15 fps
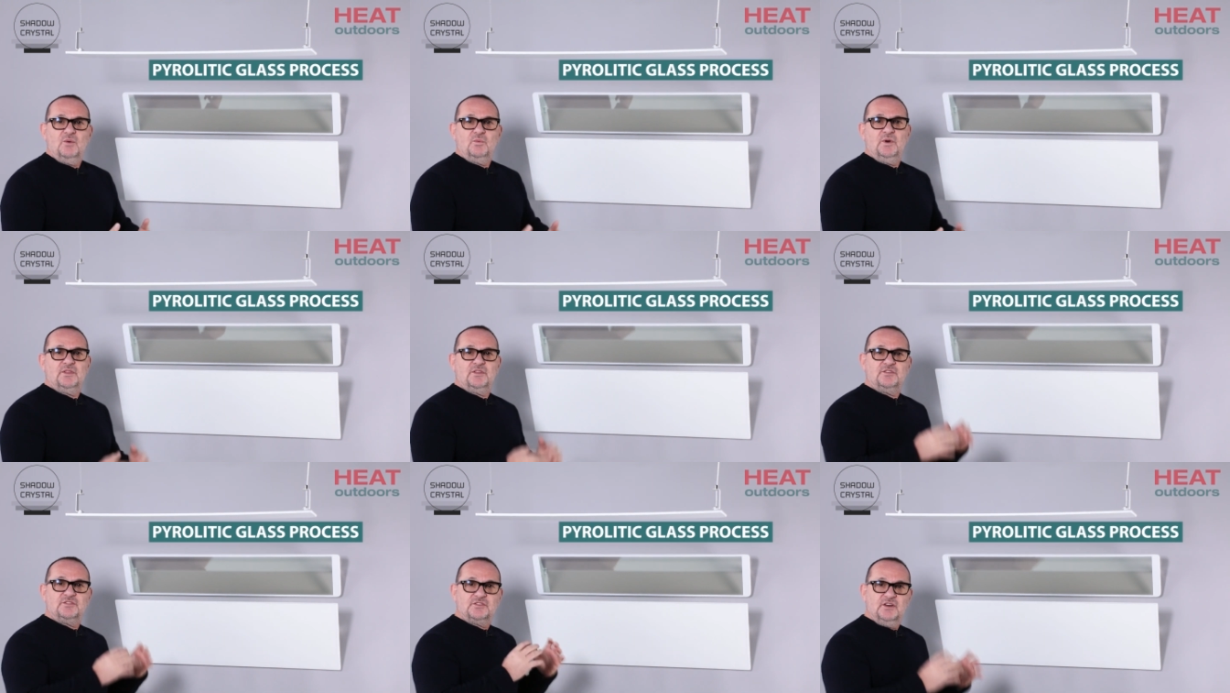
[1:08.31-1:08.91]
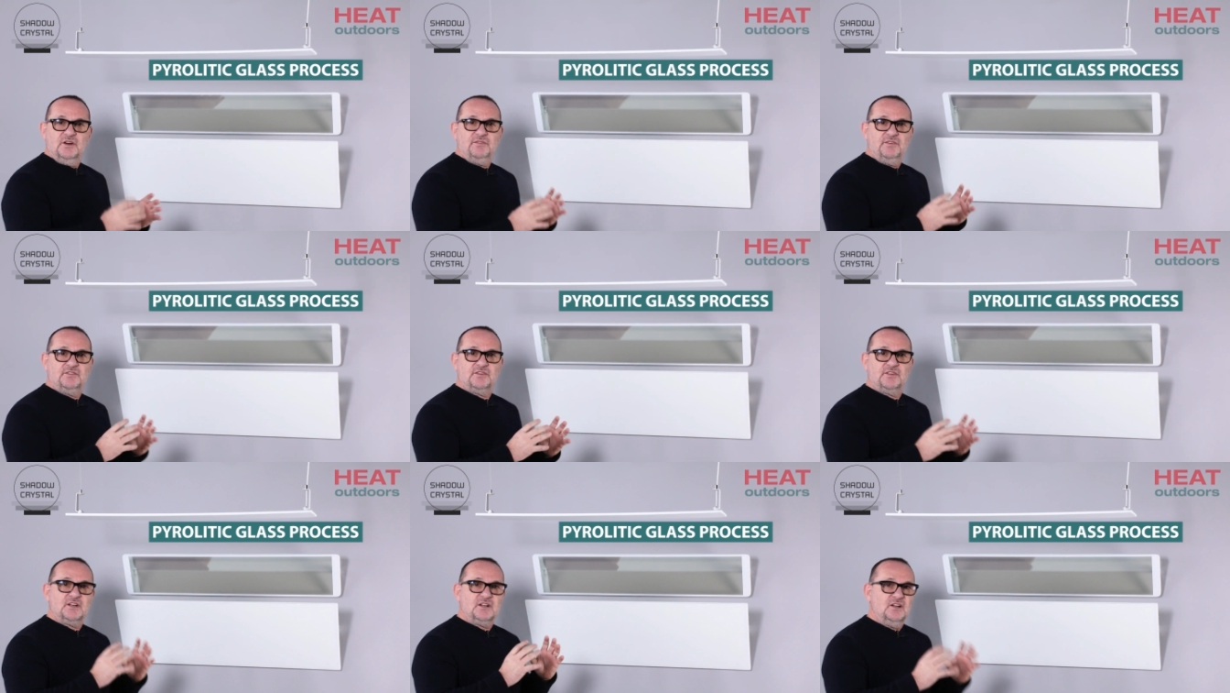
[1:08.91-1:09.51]
where the
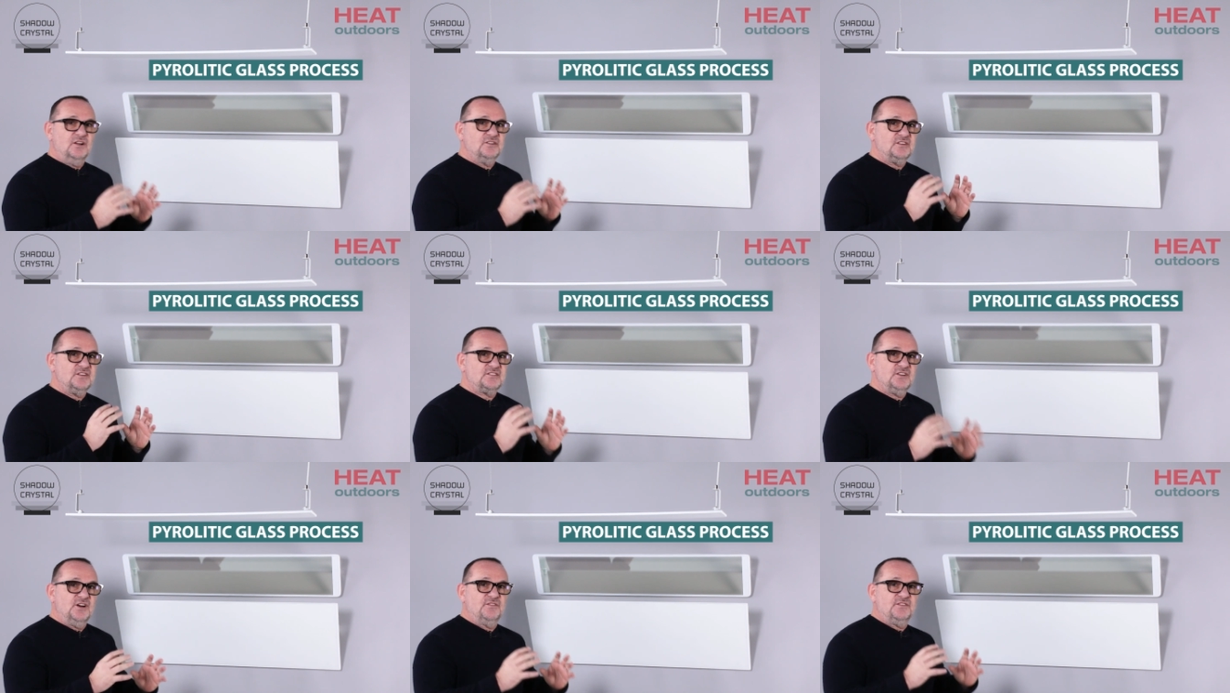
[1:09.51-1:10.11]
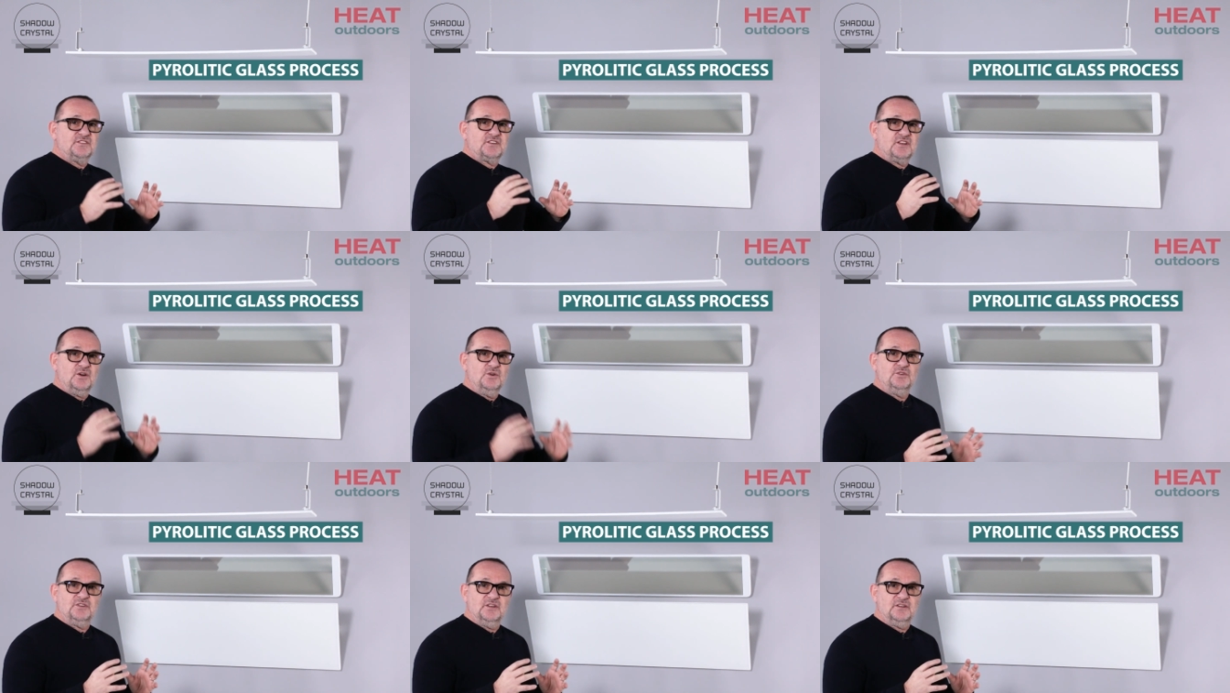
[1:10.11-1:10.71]
surface of the glass itself is
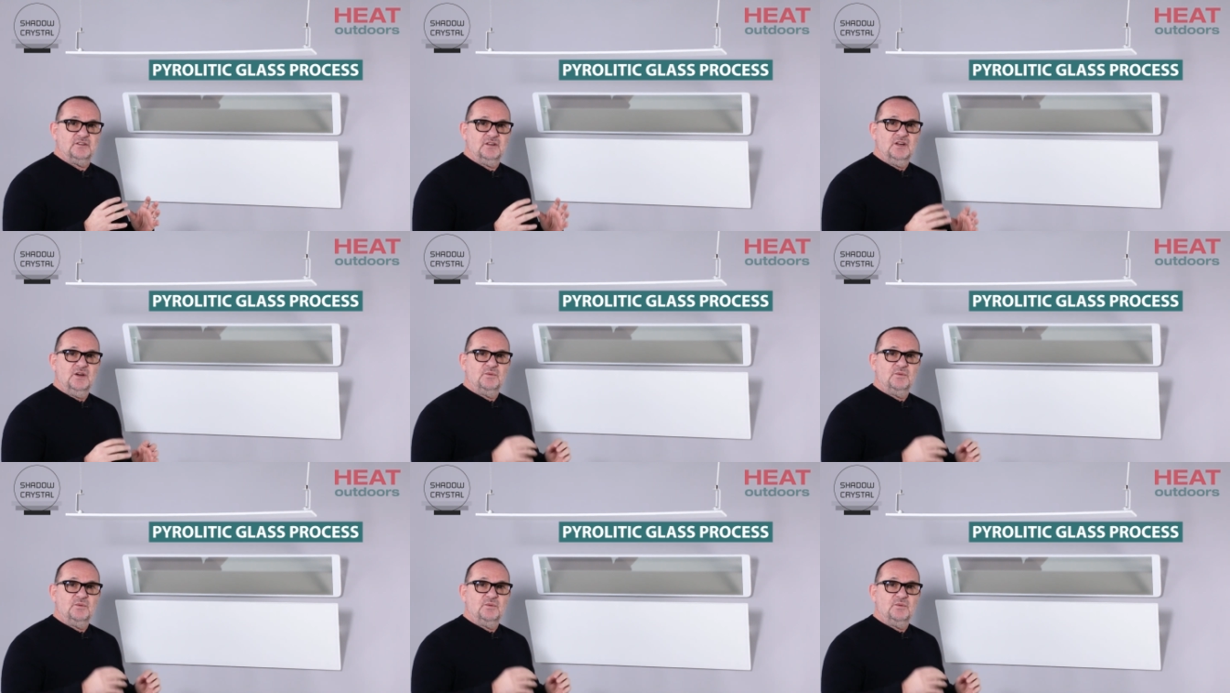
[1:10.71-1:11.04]
coated